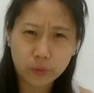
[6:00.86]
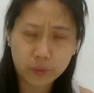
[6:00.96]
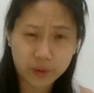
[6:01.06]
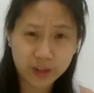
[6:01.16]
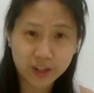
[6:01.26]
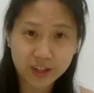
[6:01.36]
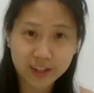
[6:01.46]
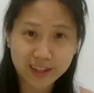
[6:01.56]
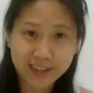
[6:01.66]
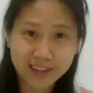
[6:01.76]
pressure
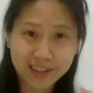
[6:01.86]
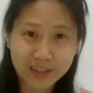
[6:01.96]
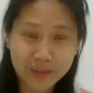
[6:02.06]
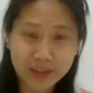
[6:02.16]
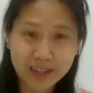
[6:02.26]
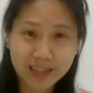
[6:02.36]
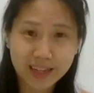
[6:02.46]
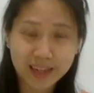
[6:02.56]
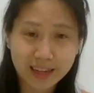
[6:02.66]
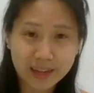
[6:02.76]
into this space, I
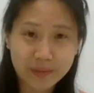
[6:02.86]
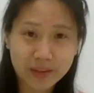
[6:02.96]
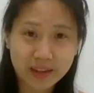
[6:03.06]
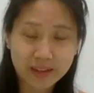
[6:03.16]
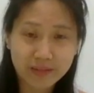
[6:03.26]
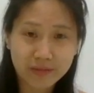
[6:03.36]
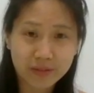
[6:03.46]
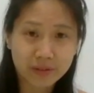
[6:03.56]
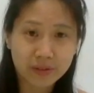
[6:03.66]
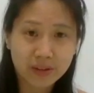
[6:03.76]
can immediately
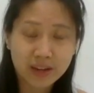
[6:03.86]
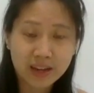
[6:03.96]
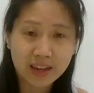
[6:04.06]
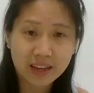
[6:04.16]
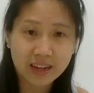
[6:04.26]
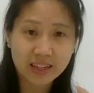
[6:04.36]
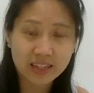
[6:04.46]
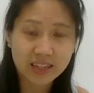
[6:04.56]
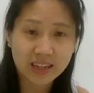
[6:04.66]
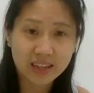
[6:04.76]
feel that
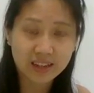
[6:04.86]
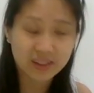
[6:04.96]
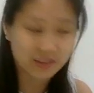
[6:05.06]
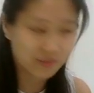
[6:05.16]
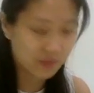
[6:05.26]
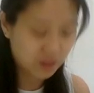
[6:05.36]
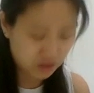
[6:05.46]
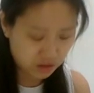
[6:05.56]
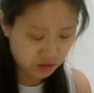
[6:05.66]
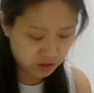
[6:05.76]
it's tender.
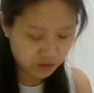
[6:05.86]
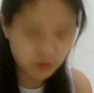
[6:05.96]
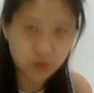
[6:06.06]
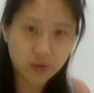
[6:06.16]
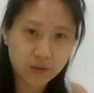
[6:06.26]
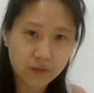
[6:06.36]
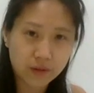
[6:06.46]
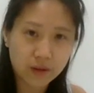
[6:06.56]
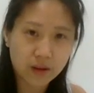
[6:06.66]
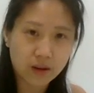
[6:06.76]
If you don't have an
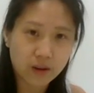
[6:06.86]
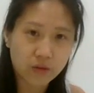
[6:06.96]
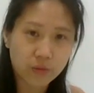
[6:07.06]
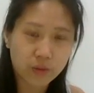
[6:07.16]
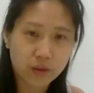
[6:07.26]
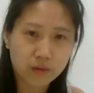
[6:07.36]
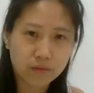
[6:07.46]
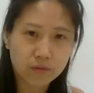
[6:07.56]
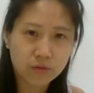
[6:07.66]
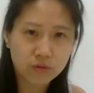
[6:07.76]
Acupoint,
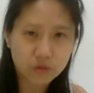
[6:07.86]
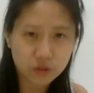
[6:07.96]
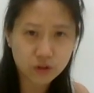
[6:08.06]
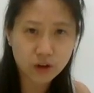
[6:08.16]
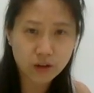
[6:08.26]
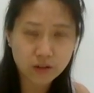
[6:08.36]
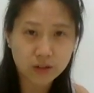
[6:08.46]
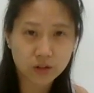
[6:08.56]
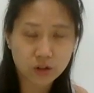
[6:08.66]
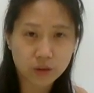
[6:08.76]
you could try using
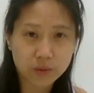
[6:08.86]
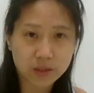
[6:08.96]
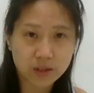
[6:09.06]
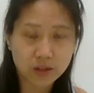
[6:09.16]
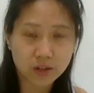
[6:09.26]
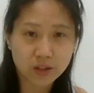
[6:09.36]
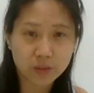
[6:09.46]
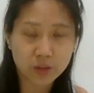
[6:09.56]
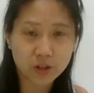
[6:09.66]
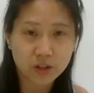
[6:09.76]
a chopstick. Just
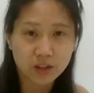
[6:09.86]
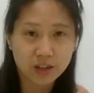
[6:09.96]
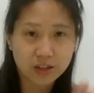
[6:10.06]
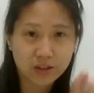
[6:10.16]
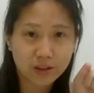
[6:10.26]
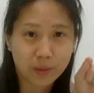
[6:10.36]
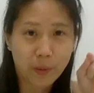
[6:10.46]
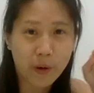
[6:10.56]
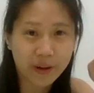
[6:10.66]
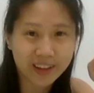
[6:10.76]
make sure that it's not the
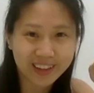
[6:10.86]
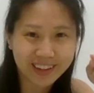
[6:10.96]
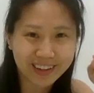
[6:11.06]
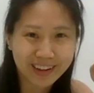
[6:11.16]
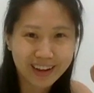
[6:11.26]
pointed,